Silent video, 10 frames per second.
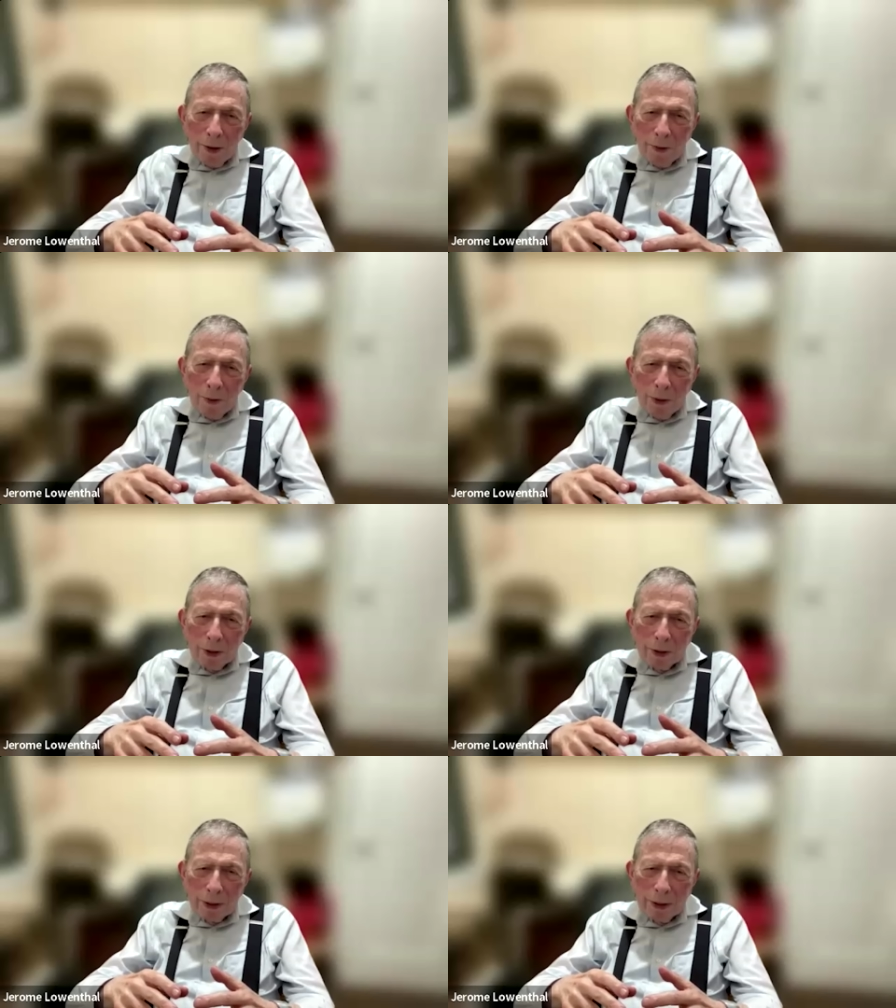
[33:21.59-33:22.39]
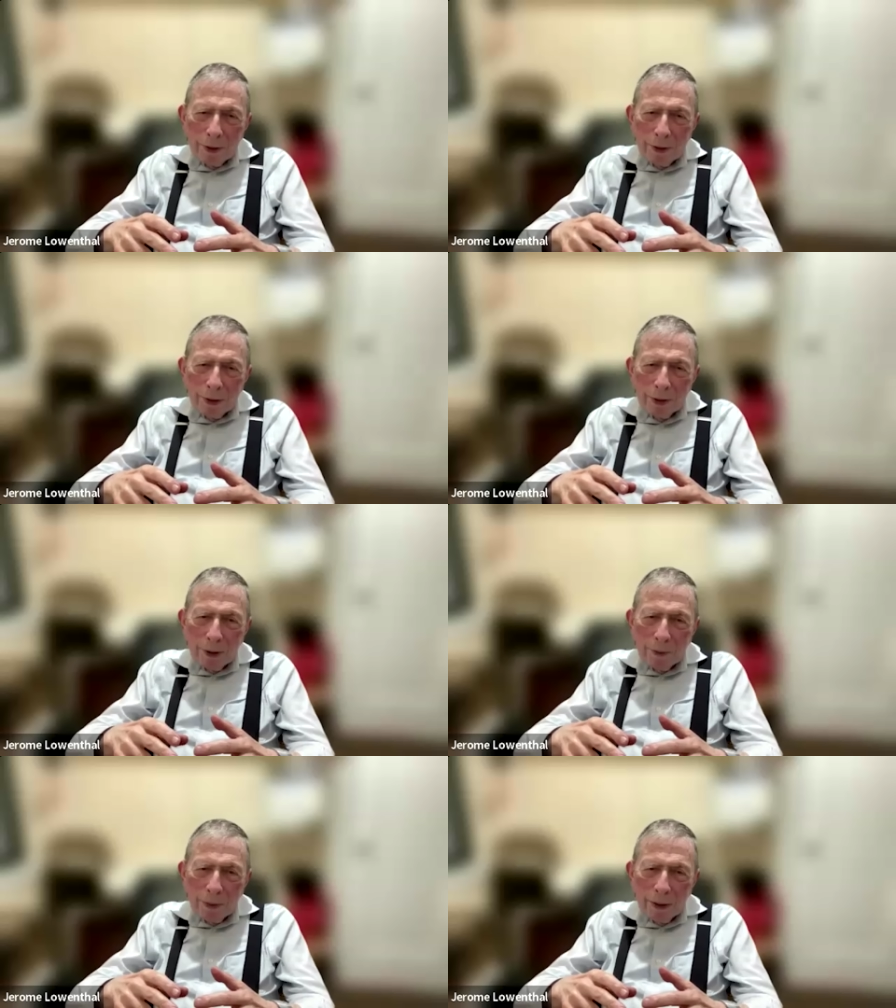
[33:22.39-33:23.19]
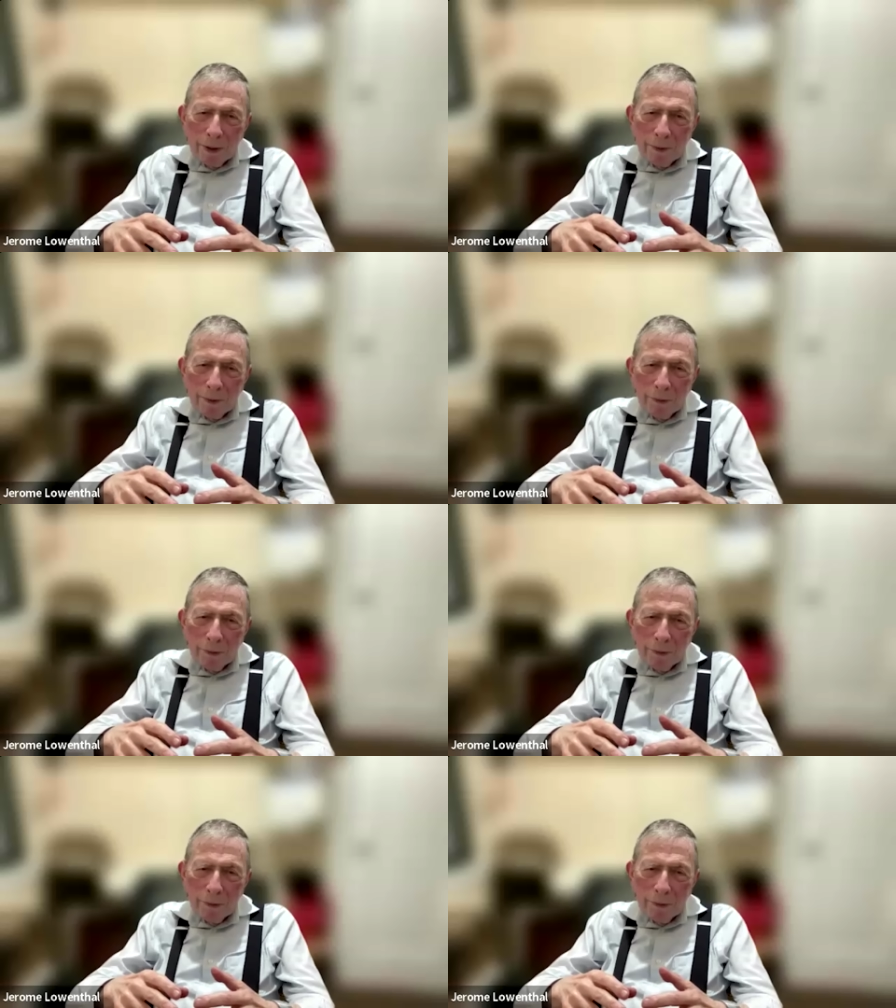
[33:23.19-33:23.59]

who wants to hear the Chopin